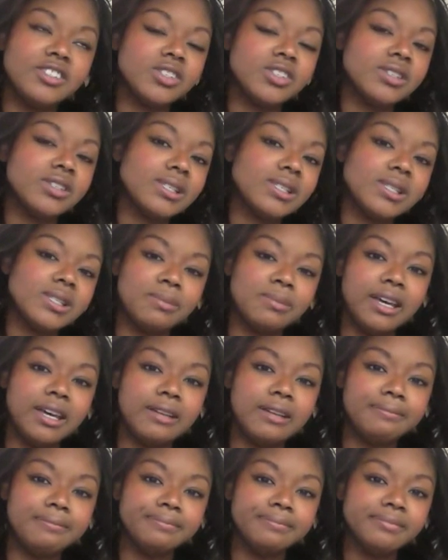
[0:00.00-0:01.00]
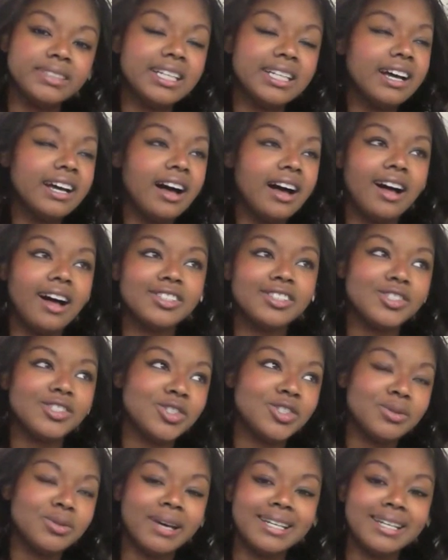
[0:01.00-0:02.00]
just a spin. I'll just
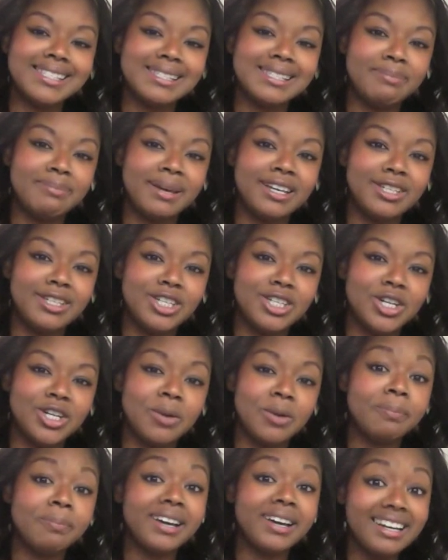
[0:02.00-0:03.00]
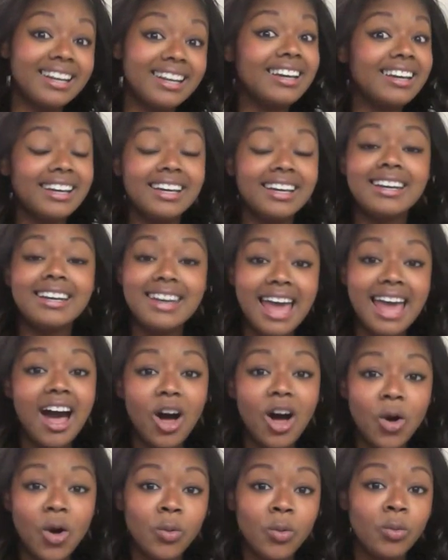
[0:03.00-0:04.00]
do my spin, you know. But
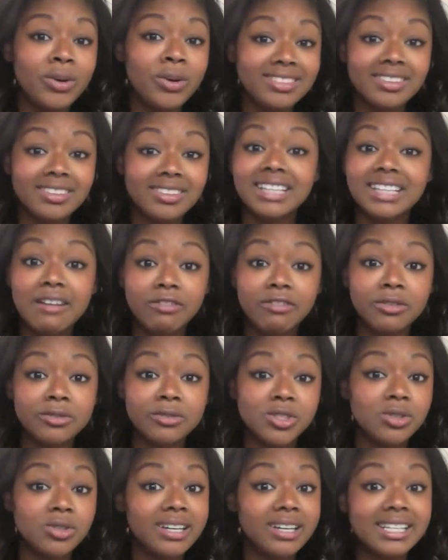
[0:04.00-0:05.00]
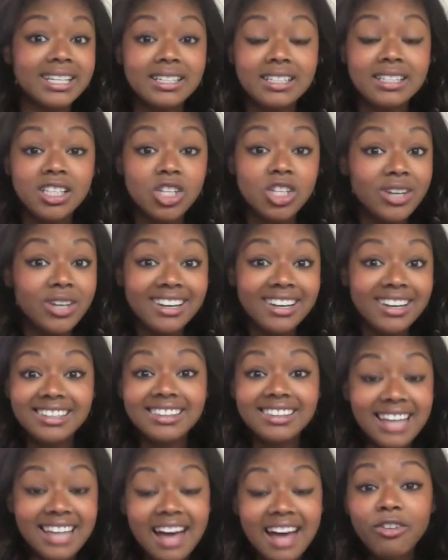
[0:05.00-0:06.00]
now with the levels, you get
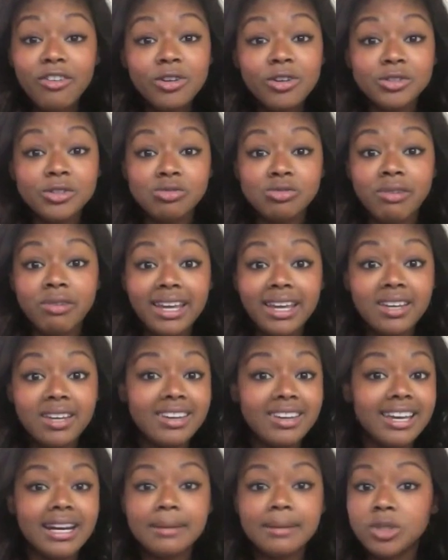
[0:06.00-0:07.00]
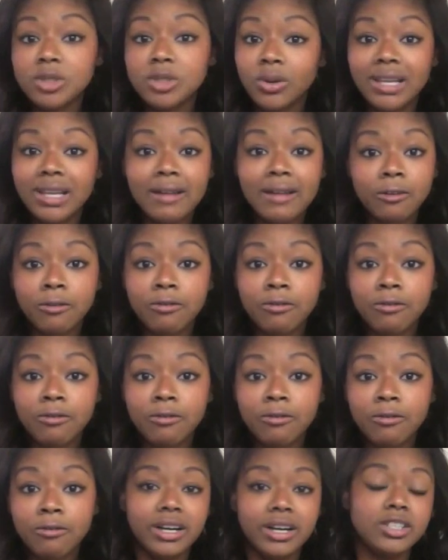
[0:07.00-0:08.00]
levels, right? You can get up to a level
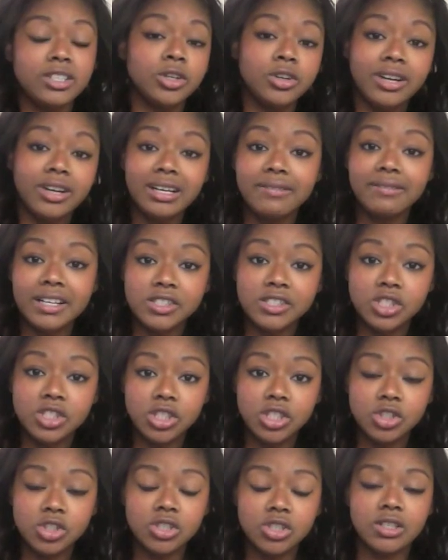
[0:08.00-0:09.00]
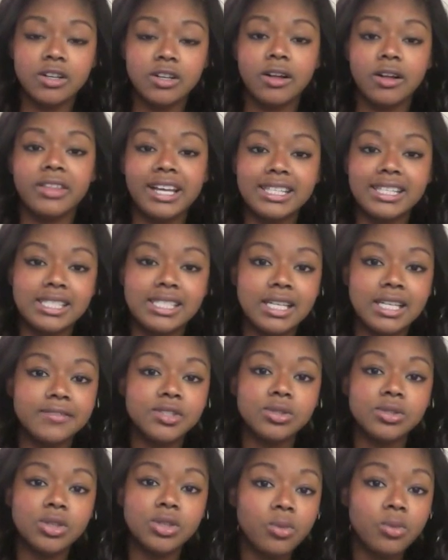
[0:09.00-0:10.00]
4 in your grade of execution, all that stuff.
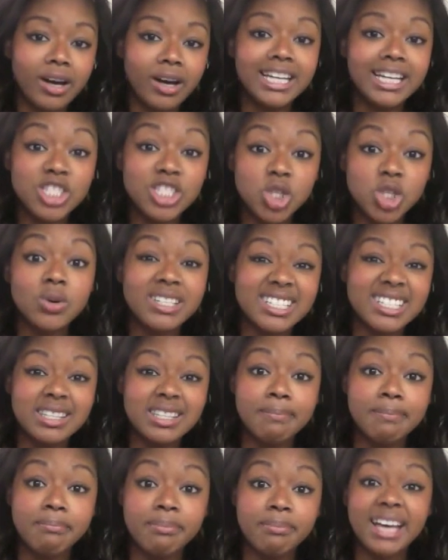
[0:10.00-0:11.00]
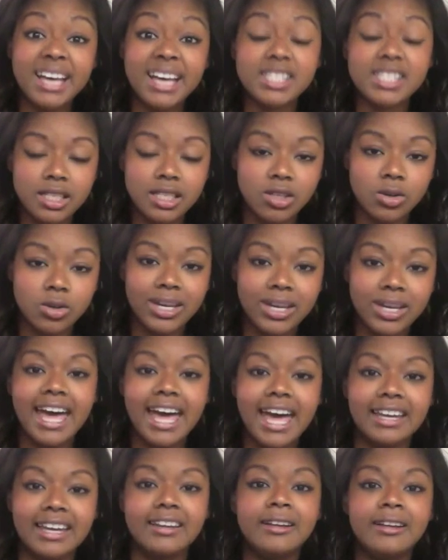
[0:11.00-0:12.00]
So you want to do it to the best that you
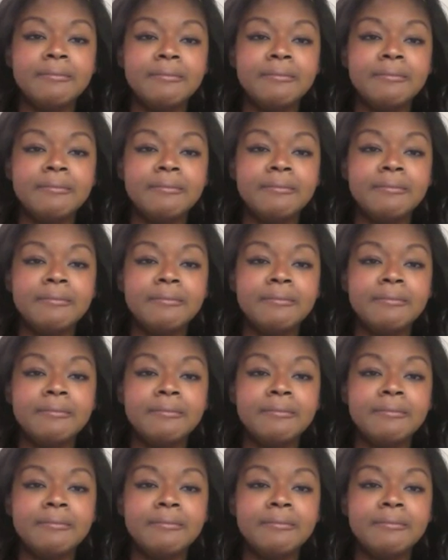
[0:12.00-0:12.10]
can.